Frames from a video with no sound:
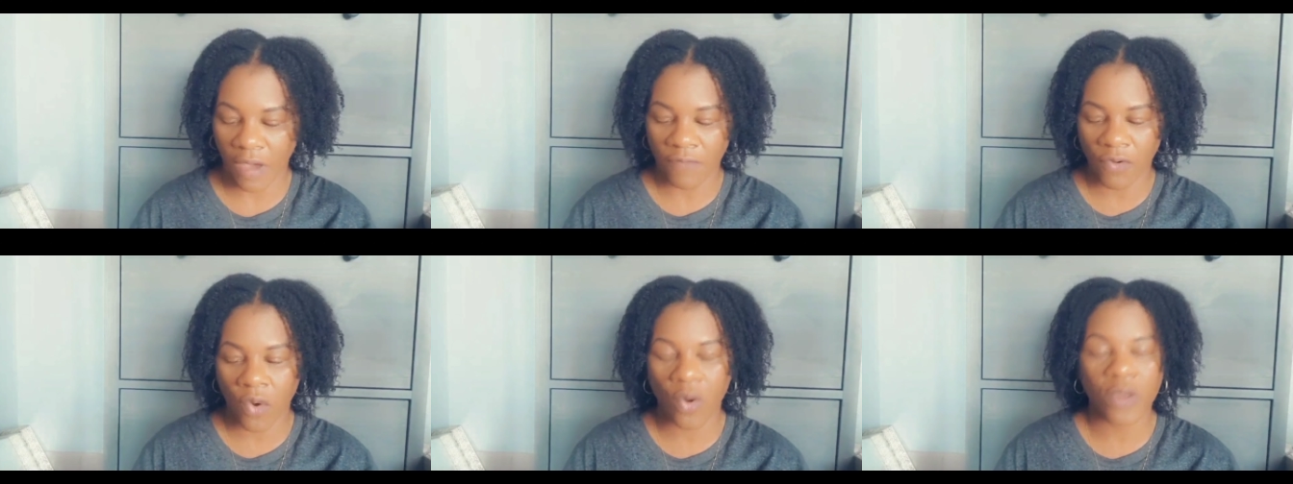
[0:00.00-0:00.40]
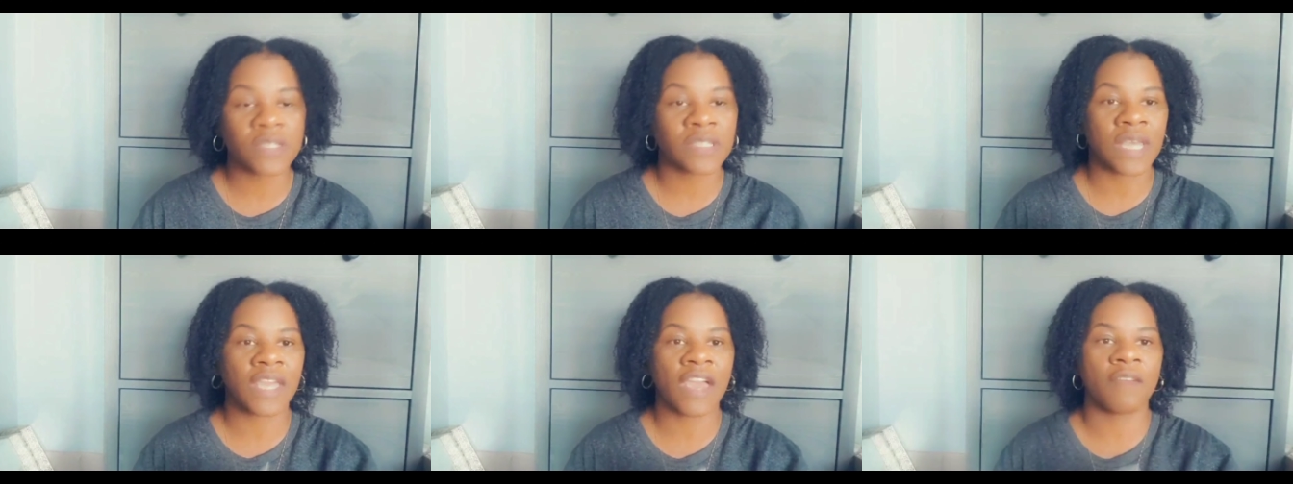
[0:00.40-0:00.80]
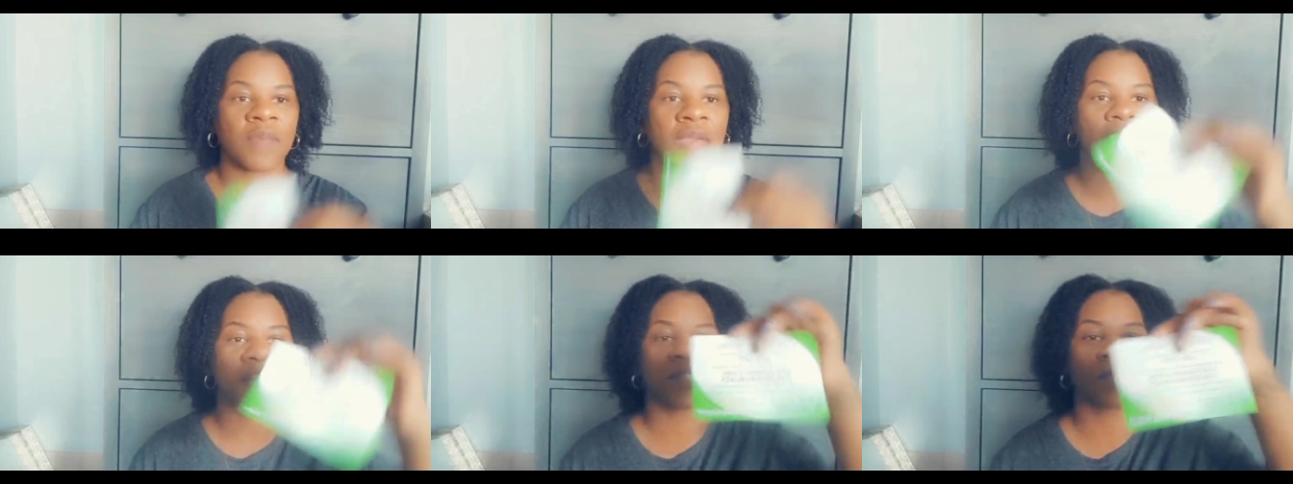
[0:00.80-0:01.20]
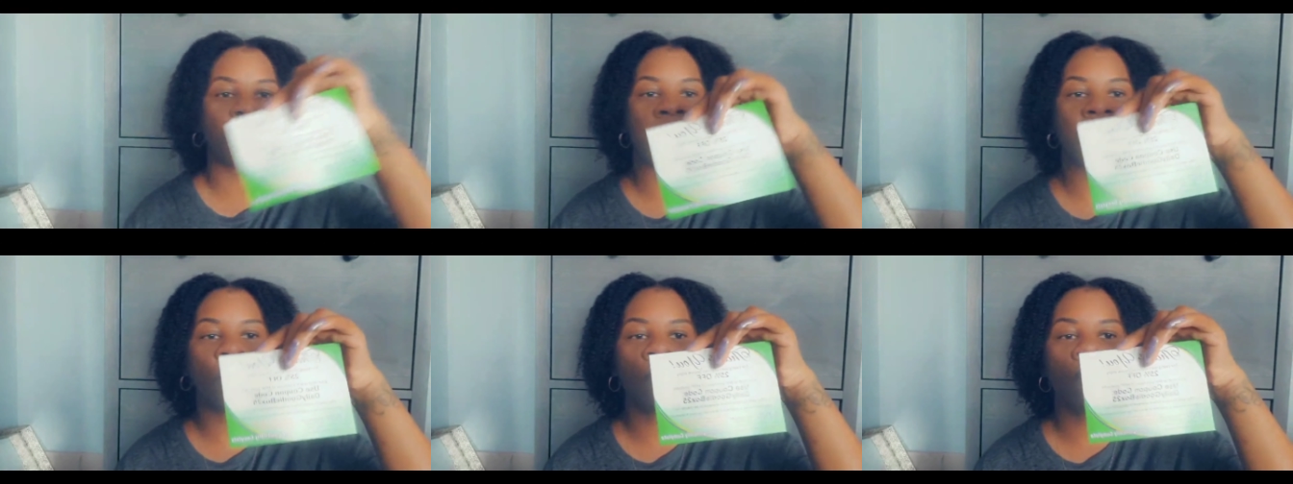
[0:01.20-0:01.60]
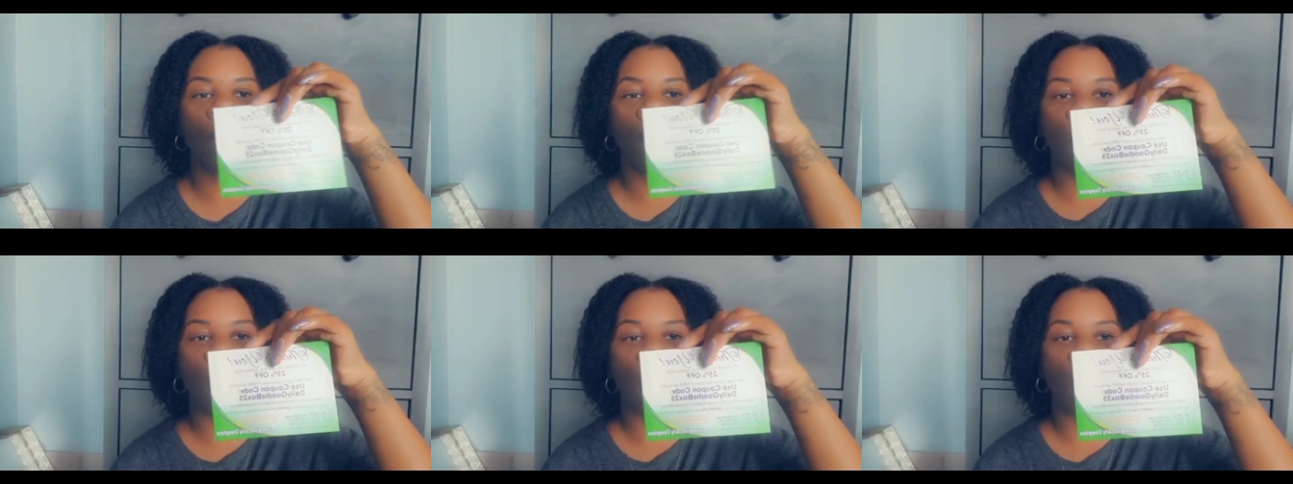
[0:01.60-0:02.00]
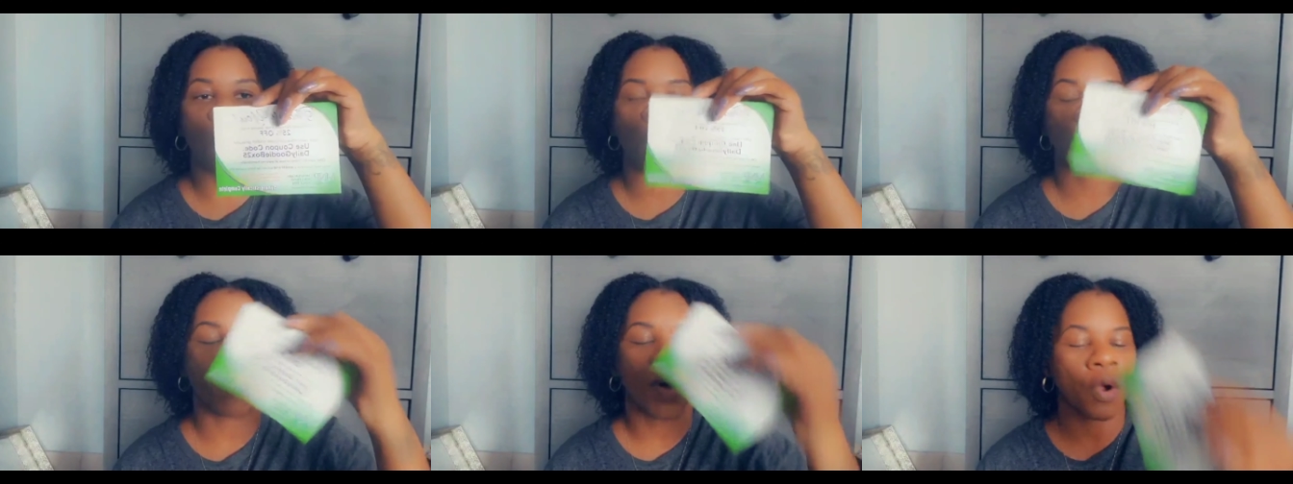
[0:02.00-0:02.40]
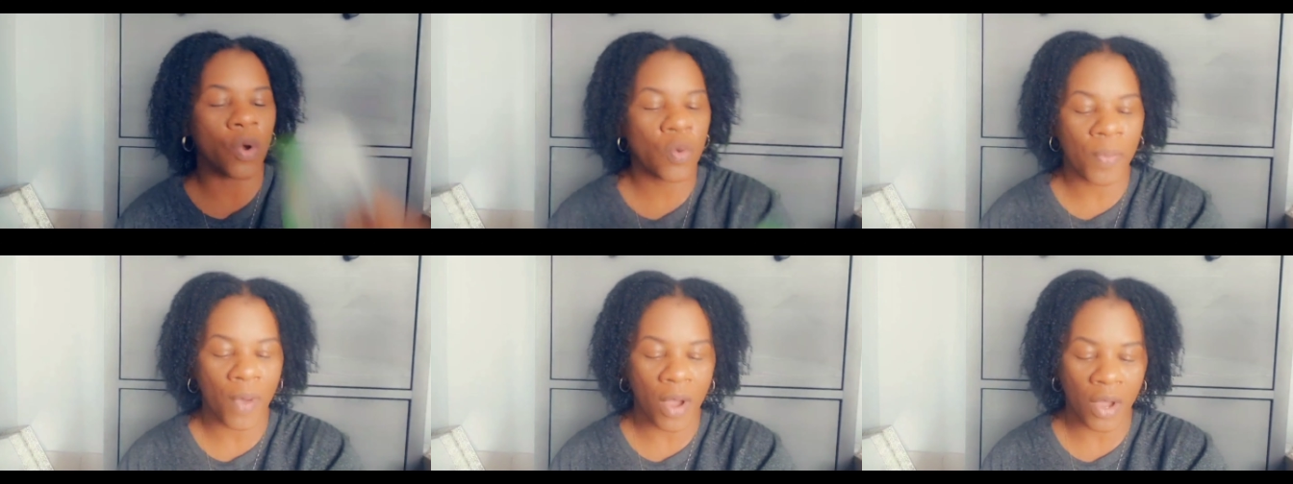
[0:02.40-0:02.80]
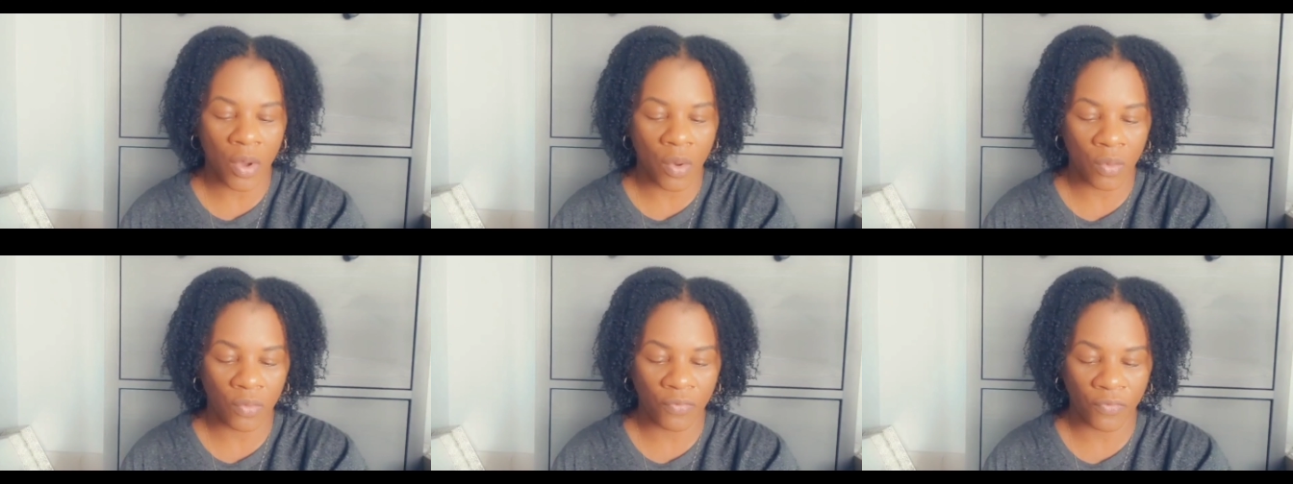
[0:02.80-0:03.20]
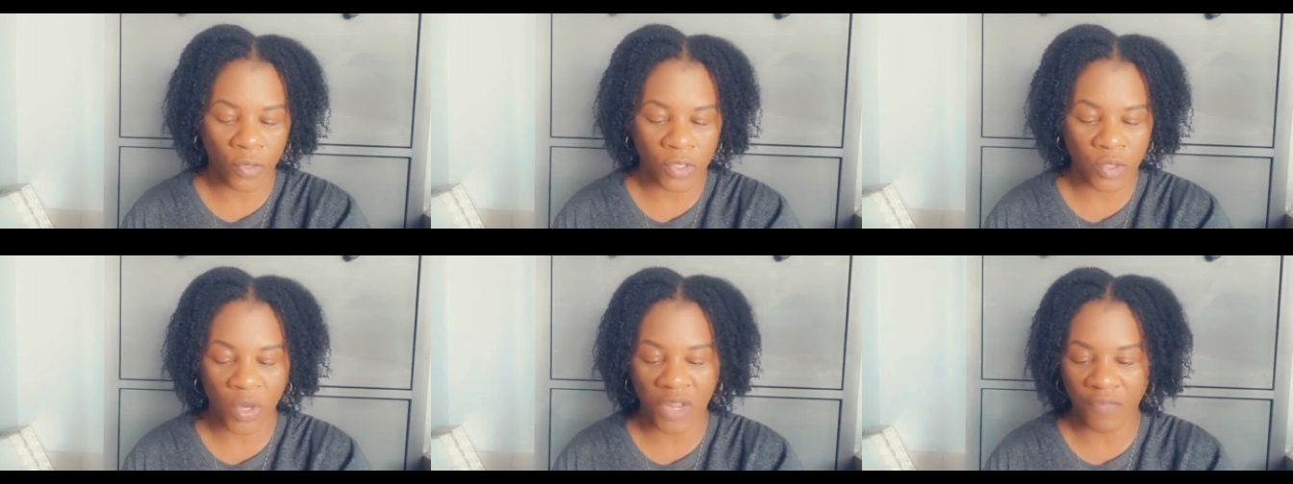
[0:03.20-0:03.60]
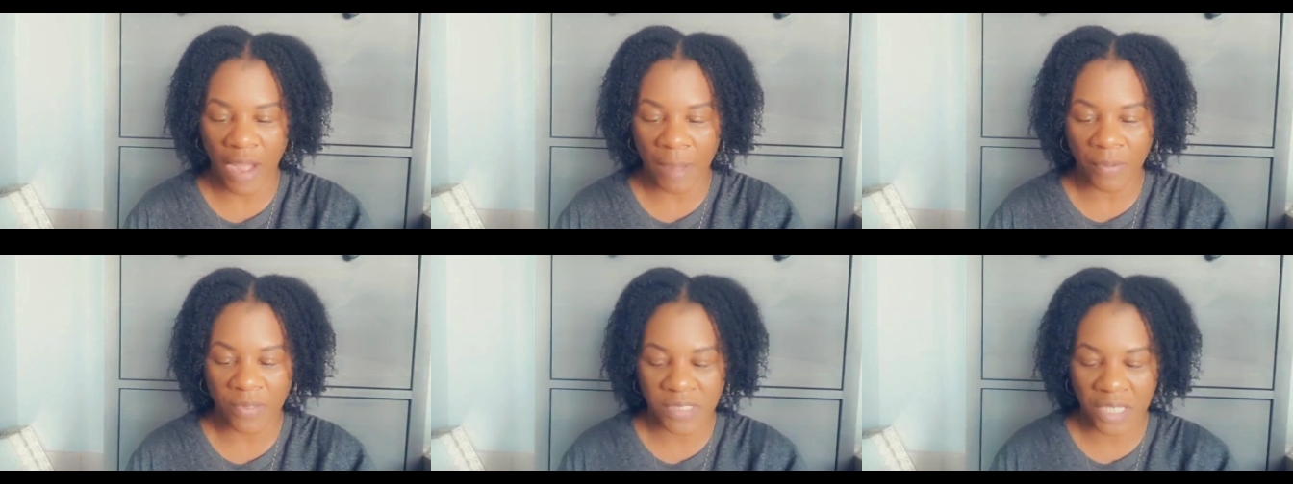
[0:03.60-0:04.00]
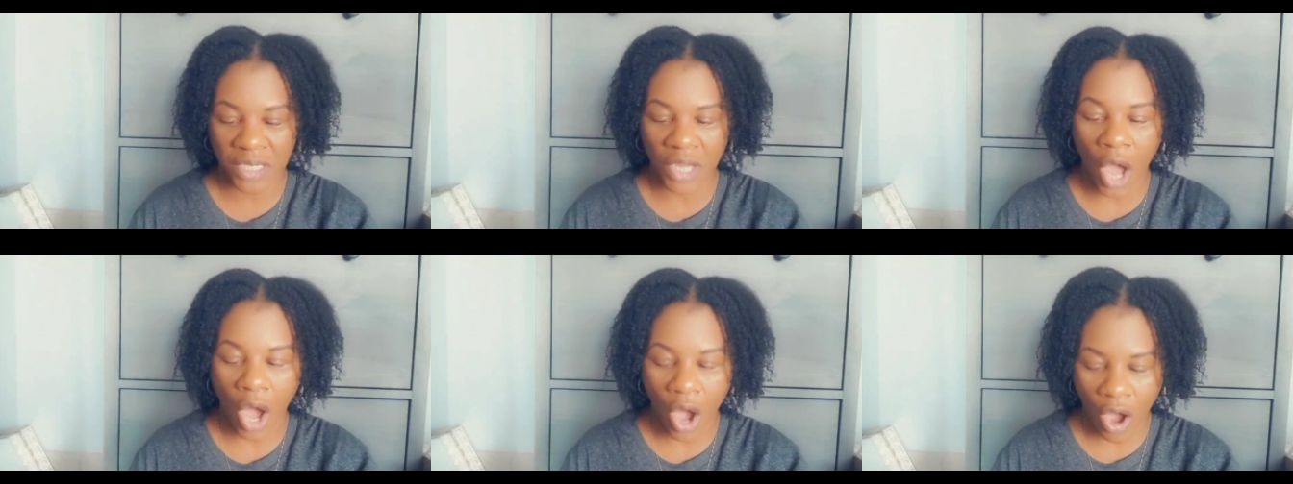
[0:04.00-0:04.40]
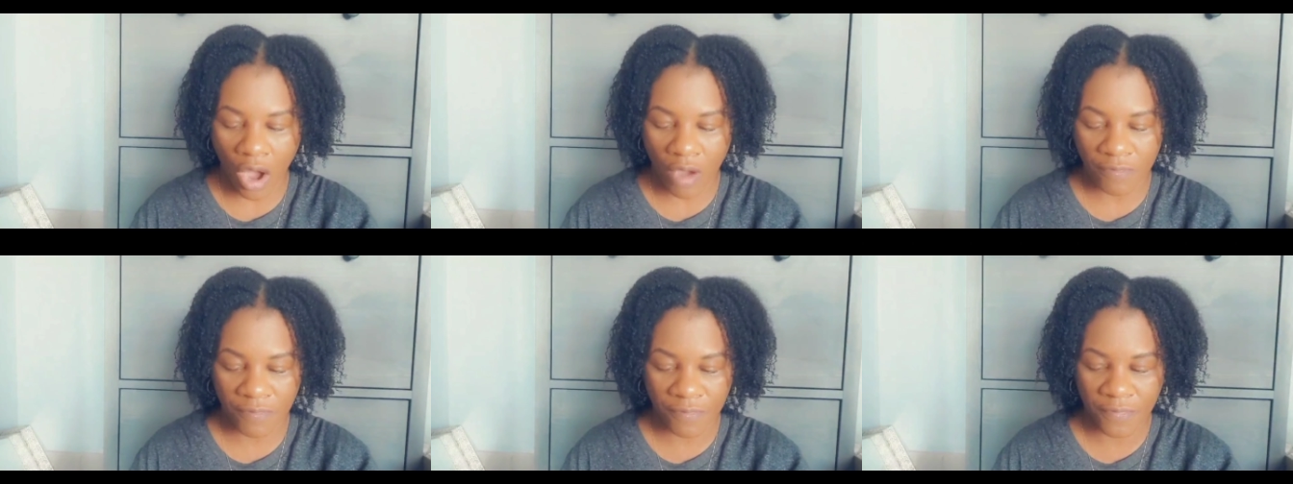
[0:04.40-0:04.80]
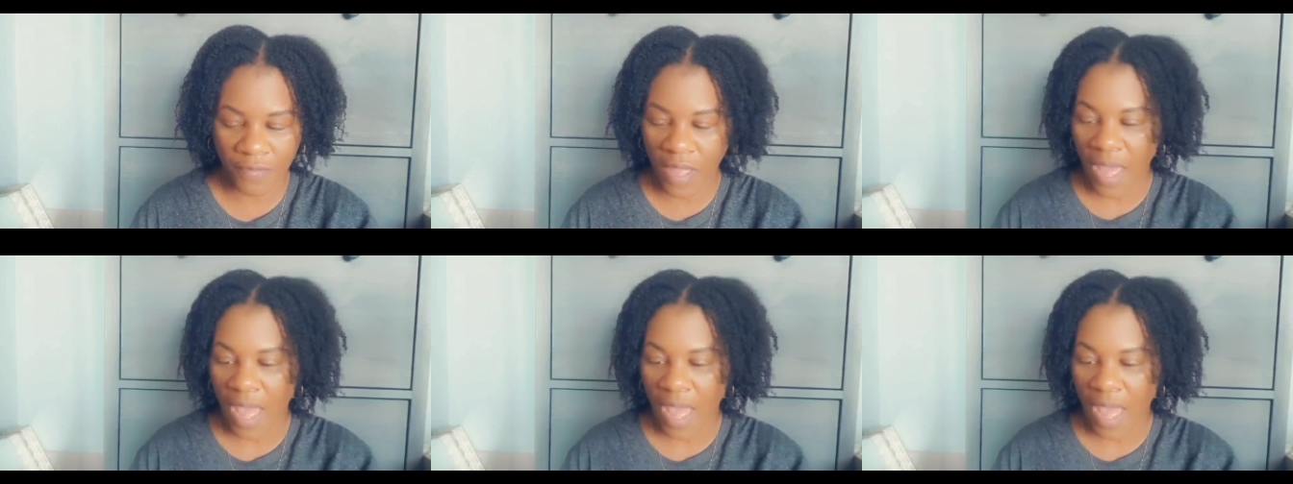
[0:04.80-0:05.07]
Of course, they gave me as well um, a coupon code for 25% off.